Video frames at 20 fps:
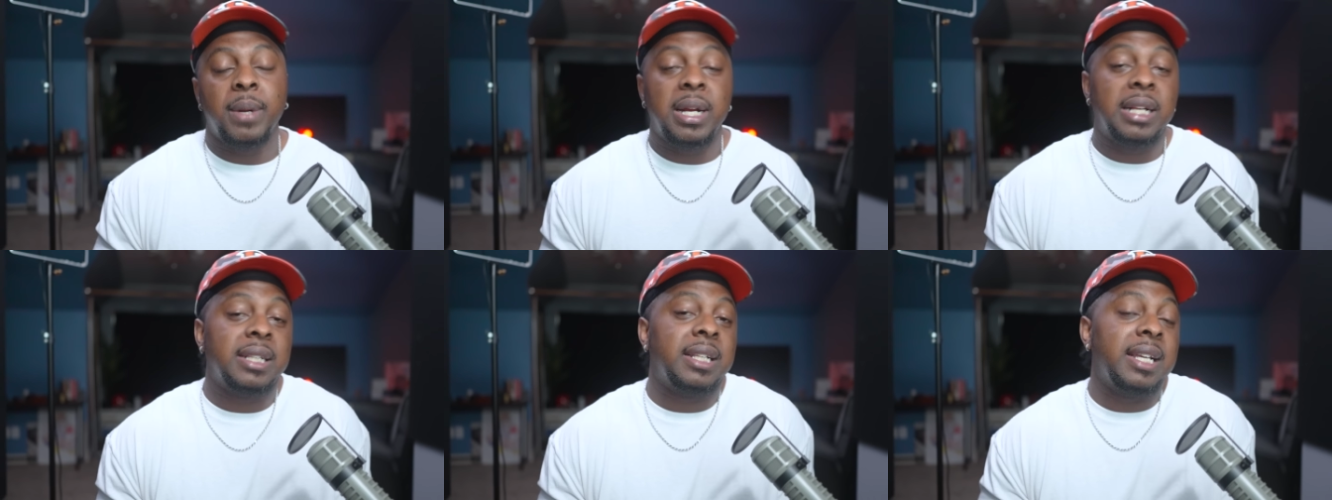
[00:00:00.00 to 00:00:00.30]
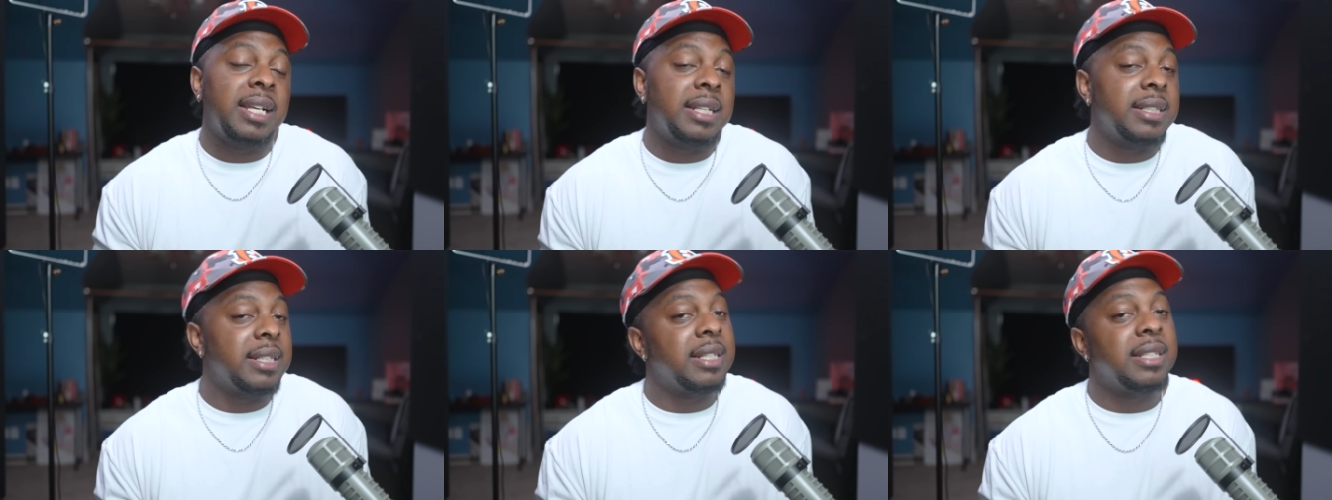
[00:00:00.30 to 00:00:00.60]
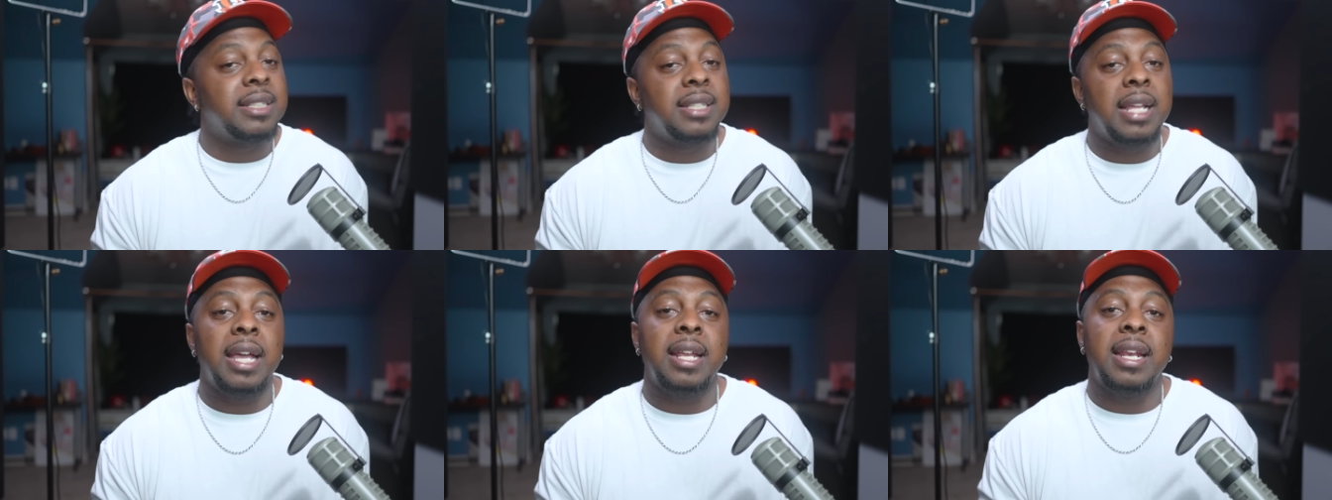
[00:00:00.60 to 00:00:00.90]
but at the end of the
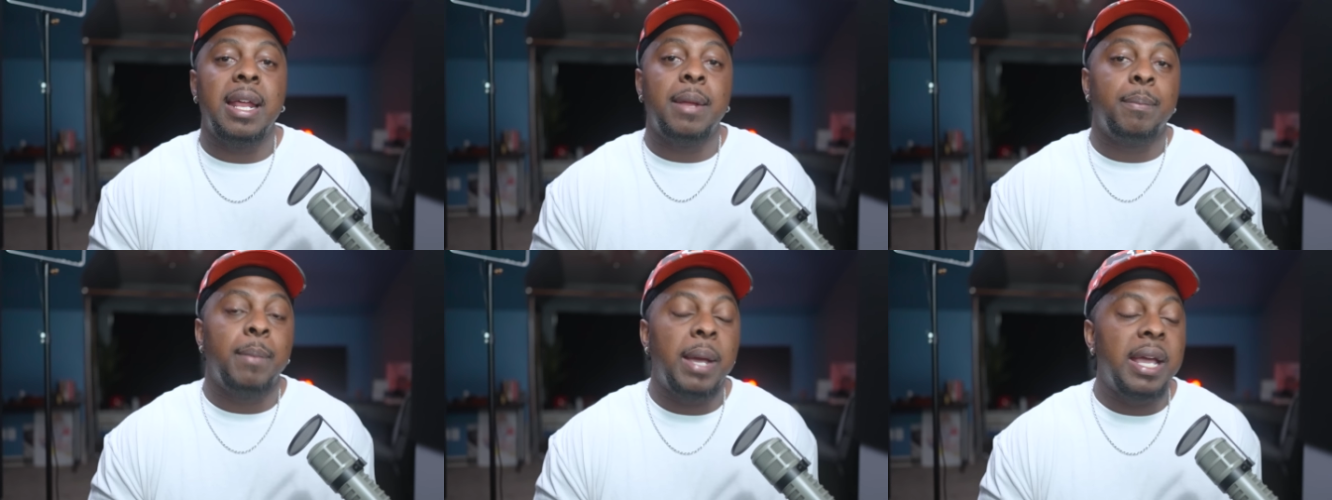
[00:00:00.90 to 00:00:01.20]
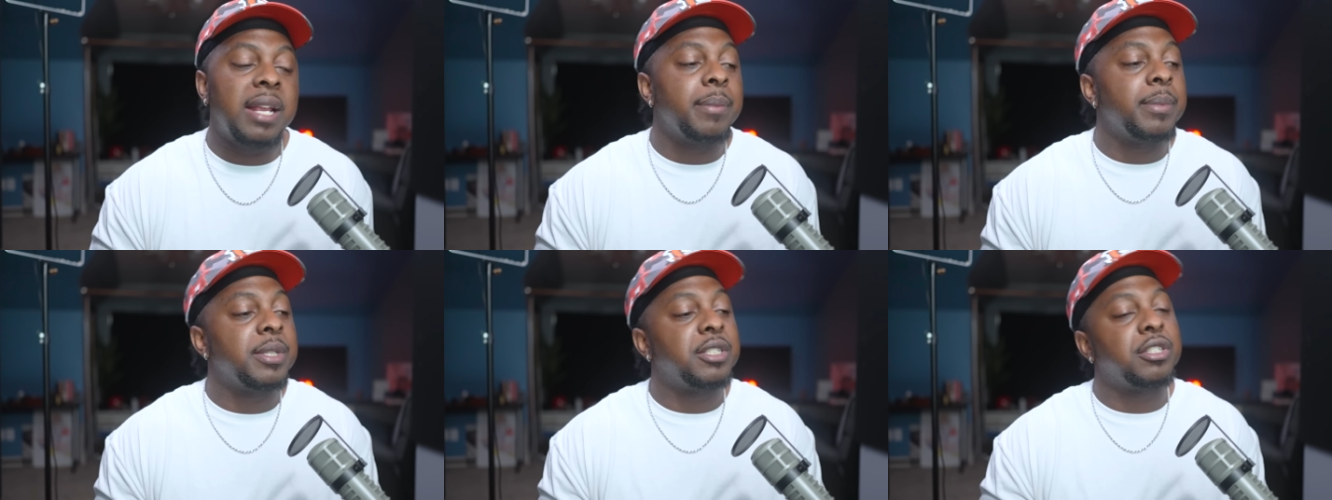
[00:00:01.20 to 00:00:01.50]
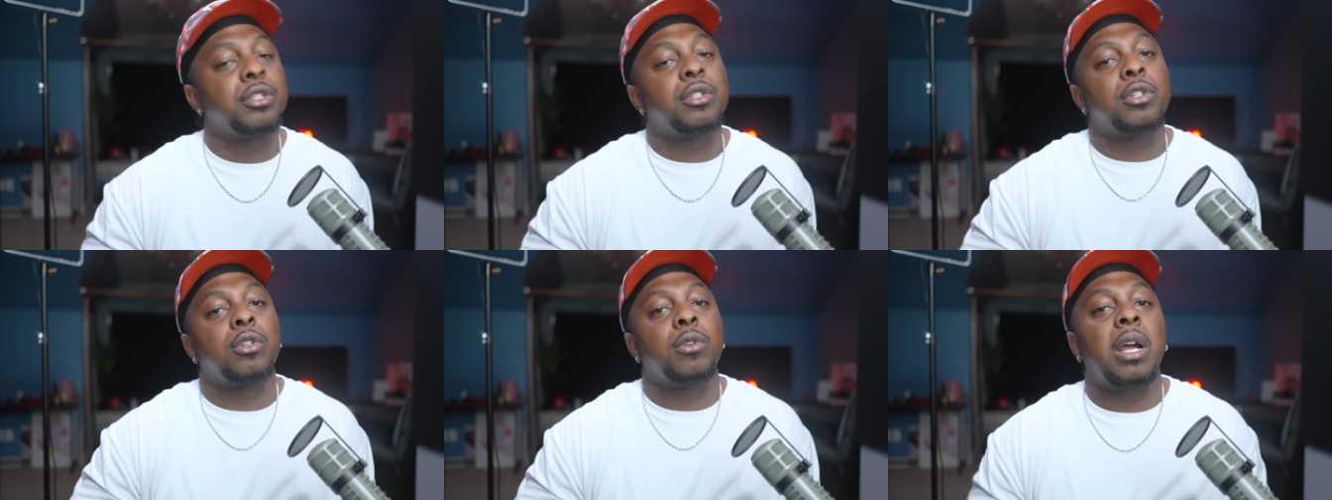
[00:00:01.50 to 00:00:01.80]
day that made him
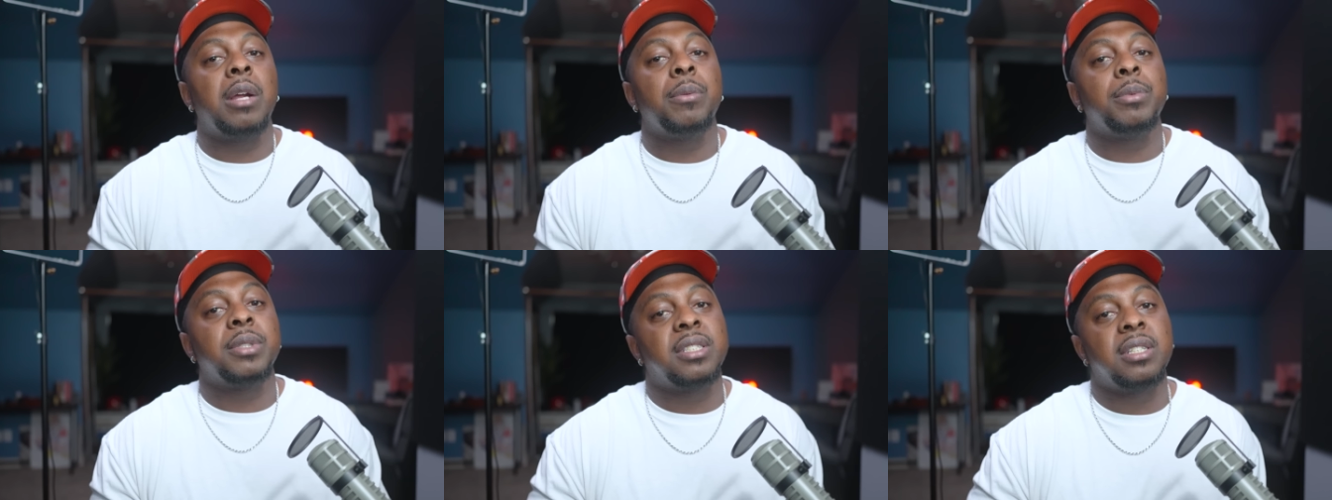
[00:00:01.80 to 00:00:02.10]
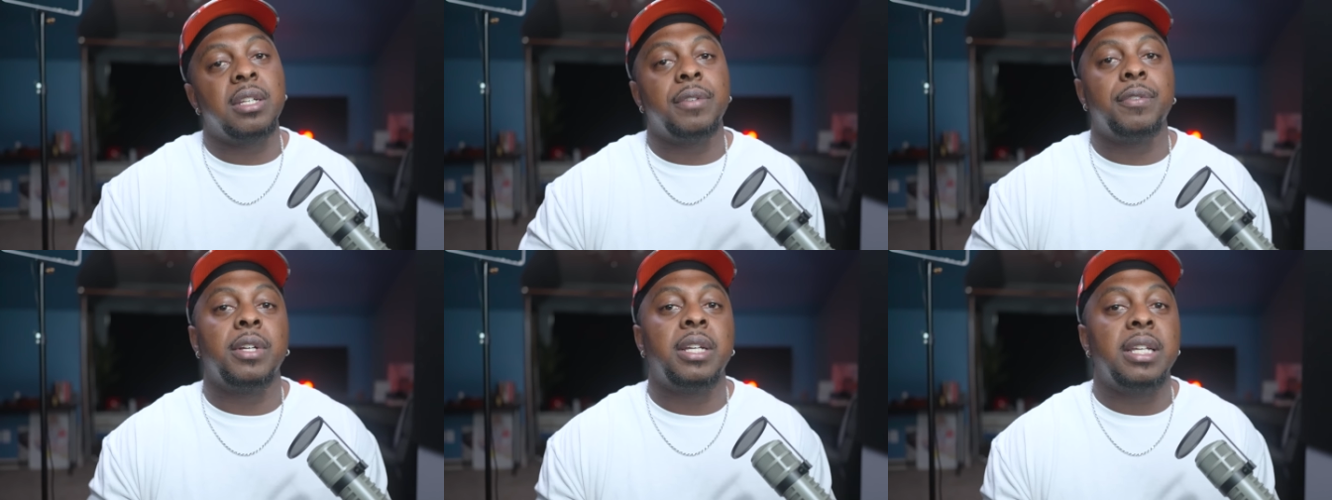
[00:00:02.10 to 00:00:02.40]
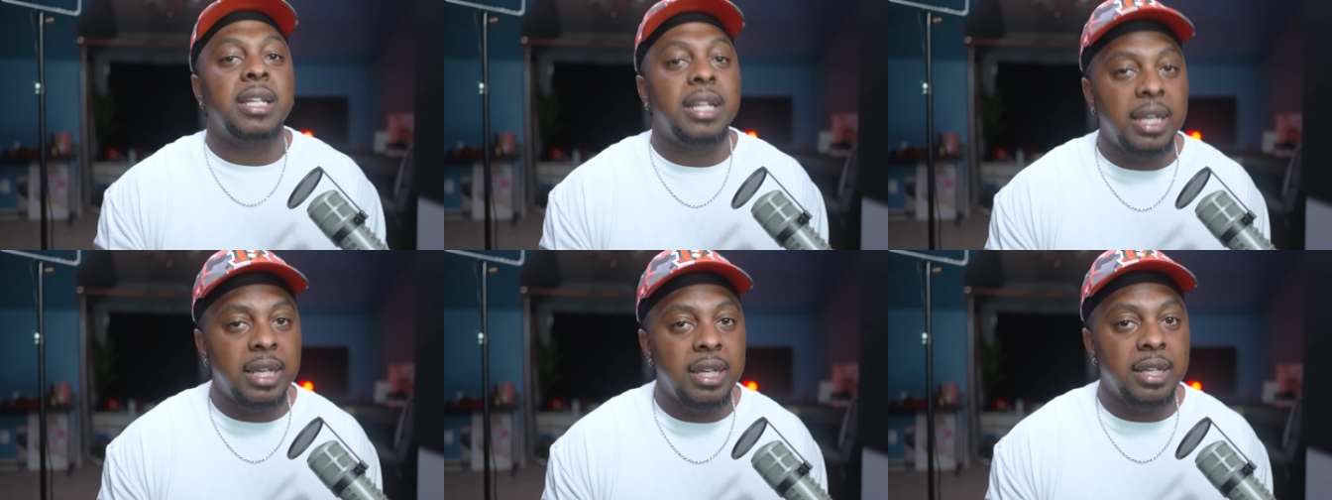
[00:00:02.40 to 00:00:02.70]
into the great receiver
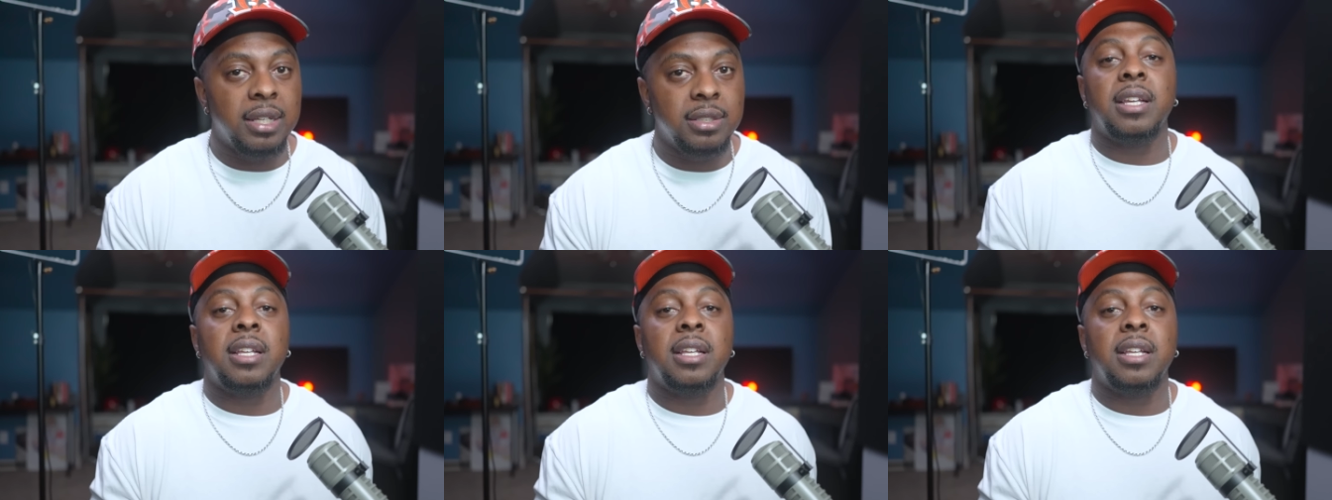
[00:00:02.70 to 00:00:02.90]
he is.